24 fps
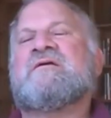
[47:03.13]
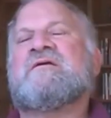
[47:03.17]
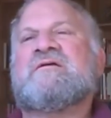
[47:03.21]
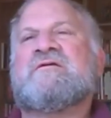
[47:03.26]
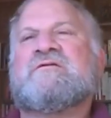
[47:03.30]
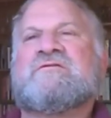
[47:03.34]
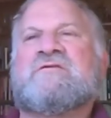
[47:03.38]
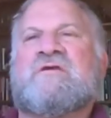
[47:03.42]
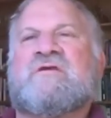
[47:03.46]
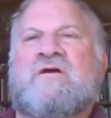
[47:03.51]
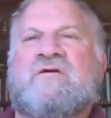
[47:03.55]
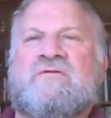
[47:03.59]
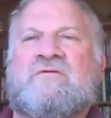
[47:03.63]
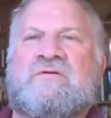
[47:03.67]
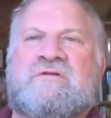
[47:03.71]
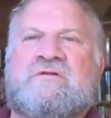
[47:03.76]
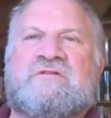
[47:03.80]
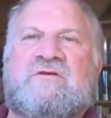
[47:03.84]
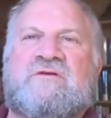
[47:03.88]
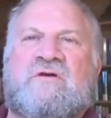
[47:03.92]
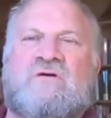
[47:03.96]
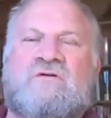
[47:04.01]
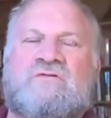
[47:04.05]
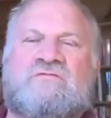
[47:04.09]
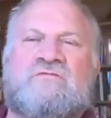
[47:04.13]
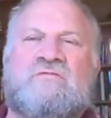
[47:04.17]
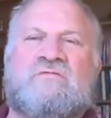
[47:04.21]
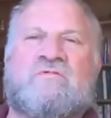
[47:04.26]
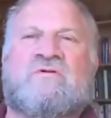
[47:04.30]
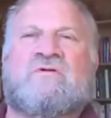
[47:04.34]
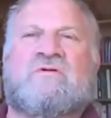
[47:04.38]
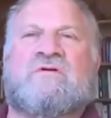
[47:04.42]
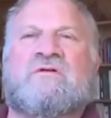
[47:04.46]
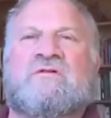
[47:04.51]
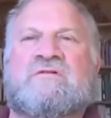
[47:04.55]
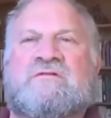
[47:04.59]
So in the old
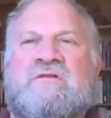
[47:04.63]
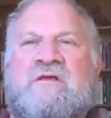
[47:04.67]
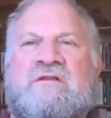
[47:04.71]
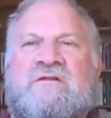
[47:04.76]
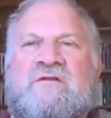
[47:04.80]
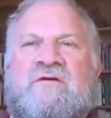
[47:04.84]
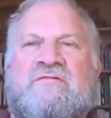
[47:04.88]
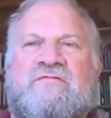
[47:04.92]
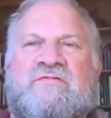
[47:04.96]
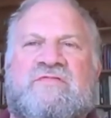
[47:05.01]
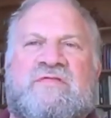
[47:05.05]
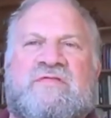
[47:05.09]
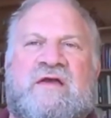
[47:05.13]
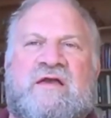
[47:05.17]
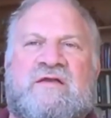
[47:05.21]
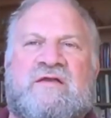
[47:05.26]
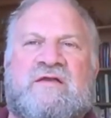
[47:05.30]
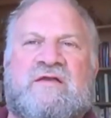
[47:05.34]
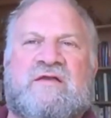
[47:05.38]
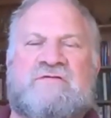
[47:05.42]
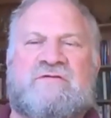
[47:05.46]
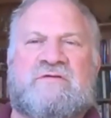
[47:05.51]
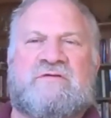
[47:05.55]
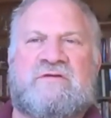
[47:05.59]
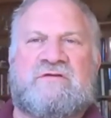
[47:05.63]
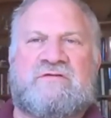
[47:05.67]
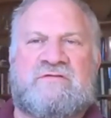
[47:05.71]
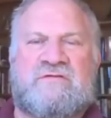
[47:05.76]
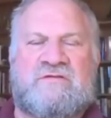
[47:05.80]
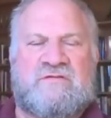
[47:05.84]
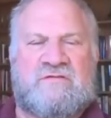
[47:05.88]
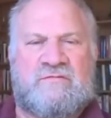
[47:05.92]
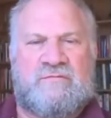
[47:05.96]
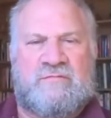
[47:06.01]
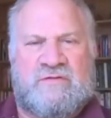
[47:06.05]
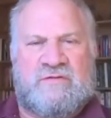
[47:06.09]
world and over thousands of years,
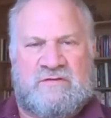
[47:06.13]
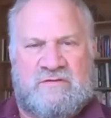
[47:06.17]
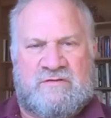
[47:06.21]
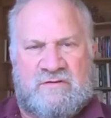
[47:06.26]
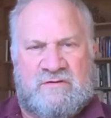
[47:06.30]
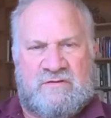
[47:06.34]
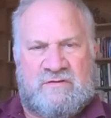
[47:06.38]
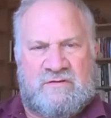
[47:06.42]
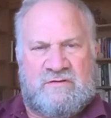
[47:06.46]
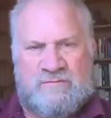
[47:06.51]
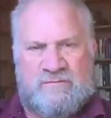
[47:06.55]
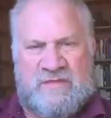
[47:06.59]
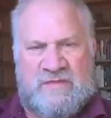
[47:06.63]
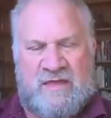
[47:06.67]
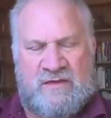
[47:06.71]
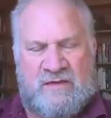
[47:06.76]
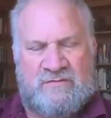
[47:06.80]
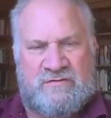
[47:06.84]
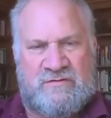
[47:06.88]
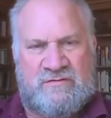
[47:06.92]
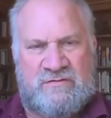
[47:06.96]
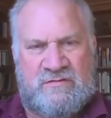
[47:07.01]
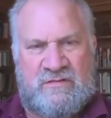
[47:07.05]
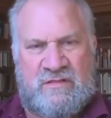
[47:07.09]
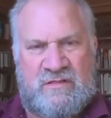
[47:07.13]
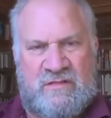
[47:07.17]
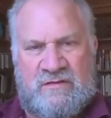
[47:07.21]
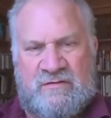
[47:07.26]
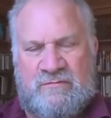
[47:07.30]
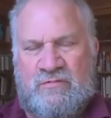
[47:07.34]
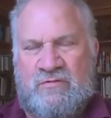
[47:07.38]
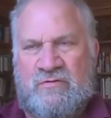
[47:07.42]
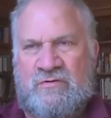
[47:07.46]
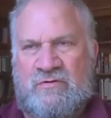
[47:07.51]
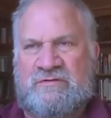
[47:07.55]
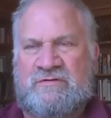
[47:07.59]
this has been come down as like
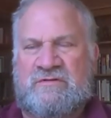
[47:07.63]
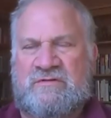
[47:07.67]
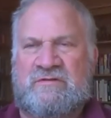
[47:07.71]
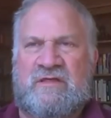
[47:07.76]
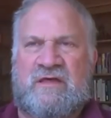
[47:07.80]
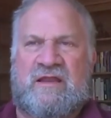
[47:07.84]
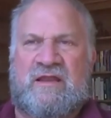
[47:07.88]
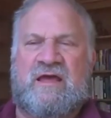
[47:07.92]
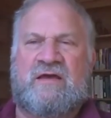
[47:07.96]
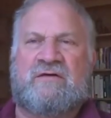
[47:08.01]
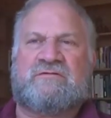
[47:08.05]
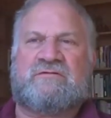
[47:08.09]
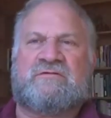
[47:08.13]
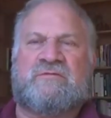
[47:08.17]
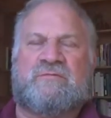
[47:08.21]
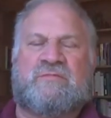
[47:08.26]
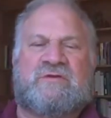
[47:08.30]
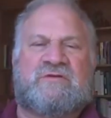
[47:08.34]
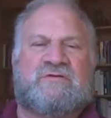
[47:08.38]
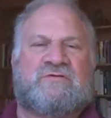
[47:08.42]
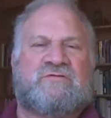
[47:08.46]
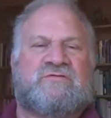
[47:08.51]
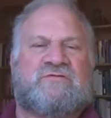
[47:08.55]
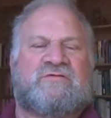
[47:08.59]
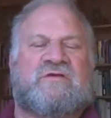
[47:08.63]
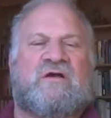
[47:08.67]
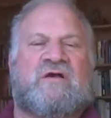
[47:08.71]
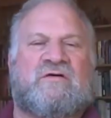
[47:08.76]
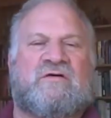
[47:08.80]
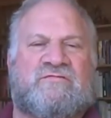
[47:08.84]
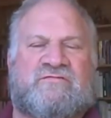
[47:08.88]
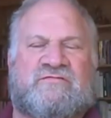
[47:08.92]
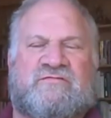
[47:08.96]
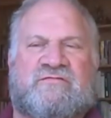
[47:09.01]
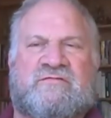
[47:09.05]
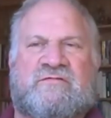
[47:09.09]
pointing that out, to be
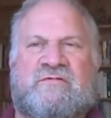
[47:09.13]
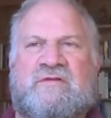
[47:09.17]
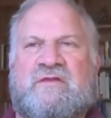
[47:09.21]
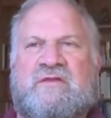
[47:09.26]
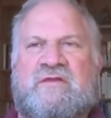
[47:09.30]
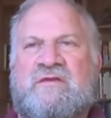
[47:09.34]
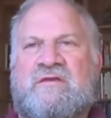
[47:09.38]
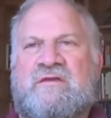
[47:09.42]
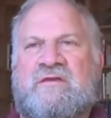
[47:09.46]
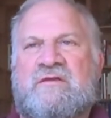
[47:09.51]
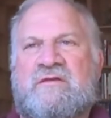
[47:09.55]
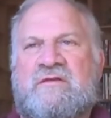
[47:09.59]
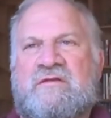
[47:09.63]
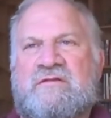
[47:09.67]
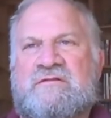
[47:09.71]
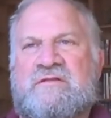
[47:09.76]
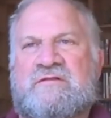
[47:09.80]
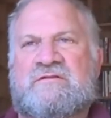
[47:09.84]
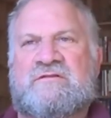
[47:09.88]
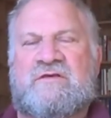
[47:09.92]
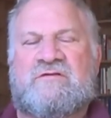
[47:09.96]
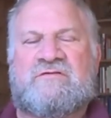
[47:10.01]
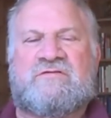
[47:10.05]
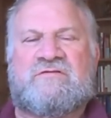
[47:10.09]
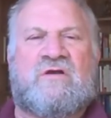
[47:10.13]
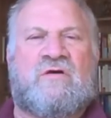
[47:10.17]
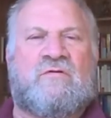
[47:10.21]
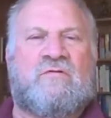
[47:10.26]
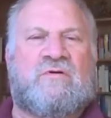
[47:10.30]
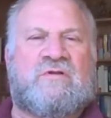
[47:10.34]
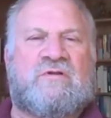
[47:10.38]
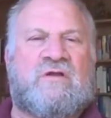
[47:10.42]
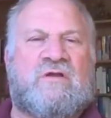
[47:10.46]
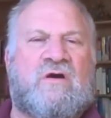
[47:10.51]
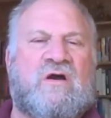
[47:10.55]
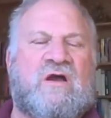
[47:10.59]
yourself, that there's no
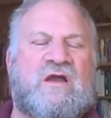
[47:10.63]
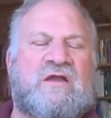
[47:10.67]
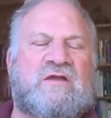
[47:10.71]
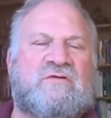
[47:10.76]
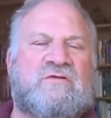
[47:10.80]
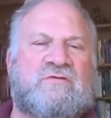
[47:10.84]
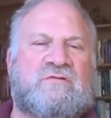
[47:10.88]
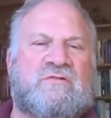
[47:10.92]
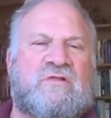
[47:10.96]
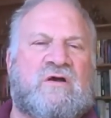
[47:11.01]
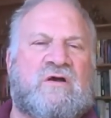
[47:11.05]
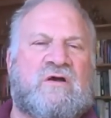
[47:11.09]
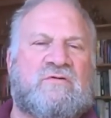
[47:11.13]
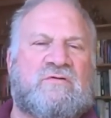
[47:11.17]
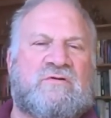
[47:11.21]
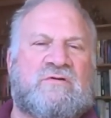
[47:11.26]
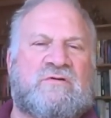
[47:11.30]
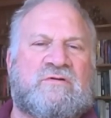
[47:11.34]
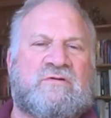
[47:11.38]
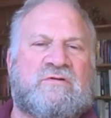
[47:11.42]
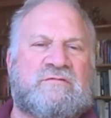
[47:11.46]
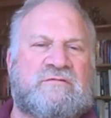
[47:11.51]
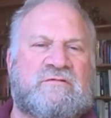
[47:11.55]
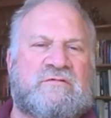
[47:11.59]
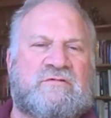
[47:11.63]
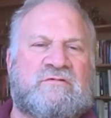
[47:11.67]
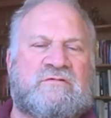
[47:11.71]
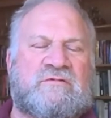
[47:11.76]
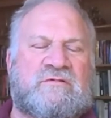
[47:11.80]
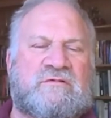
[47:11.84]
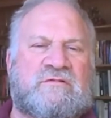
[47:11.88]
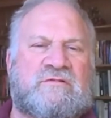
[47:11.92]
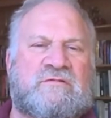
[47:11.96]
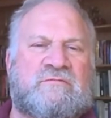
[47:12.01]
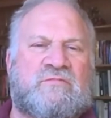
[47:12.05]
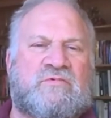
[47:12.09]
one higher or lower
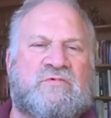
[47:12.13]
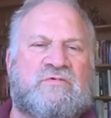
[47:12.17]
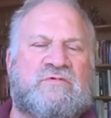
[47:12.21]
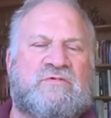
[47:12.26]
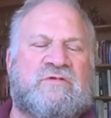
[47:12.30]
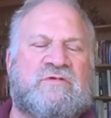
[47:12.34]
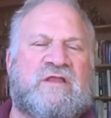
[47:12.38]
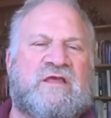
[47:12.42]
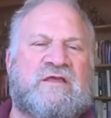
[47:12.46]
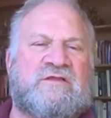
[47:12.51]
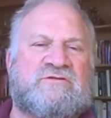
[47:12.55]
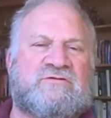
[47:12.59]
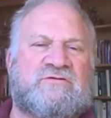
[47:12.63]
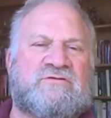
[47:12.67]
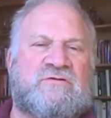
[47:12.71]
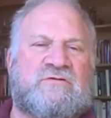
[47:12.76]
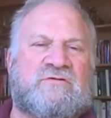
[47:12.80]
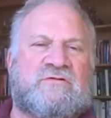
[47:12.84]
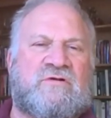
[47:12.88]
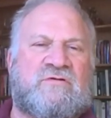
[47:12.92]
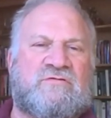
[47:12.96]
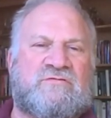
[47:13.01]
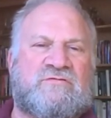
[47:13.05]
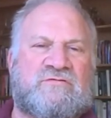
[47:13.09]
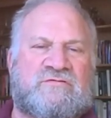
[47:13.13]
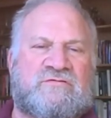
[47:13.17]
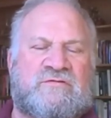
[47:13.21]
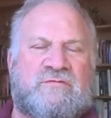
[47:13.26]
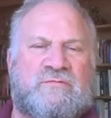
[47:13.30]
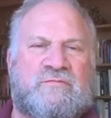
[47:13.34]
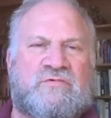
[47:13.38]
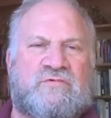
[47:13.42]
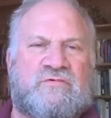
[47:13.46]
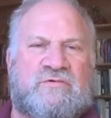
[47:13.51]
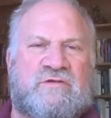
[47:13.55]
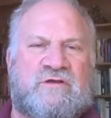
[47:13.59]
in Buddha nature, or closer to
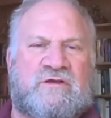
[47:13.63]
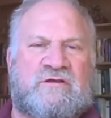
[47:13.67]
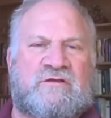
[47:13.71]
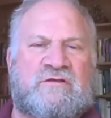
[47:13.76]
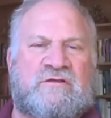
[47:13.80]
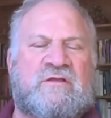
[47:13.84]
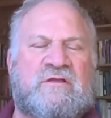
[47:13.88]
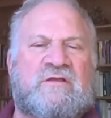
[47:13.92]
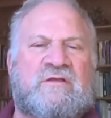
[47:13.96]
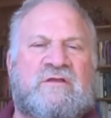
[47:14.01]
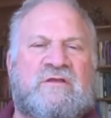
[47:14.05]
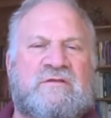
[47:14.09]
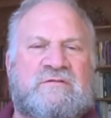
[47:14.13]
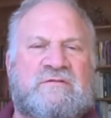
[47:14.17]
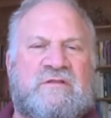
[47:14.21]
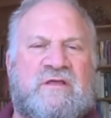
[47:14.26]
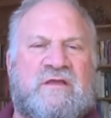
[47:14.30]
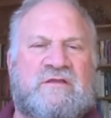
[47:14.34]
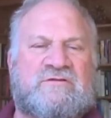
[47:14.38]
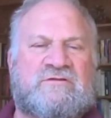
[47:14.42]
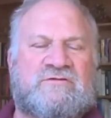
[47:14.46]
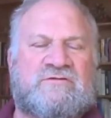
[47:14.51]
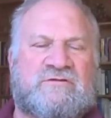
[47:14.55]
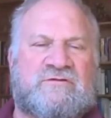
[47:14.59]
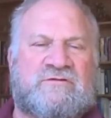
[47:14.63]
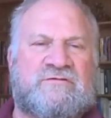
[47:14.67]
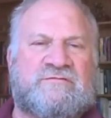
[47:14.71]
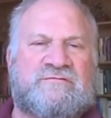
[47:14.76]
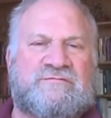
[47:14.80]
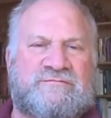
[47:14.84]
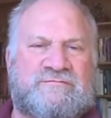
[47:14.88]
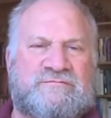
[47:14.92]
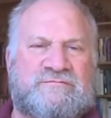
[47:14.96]
Buddha nature.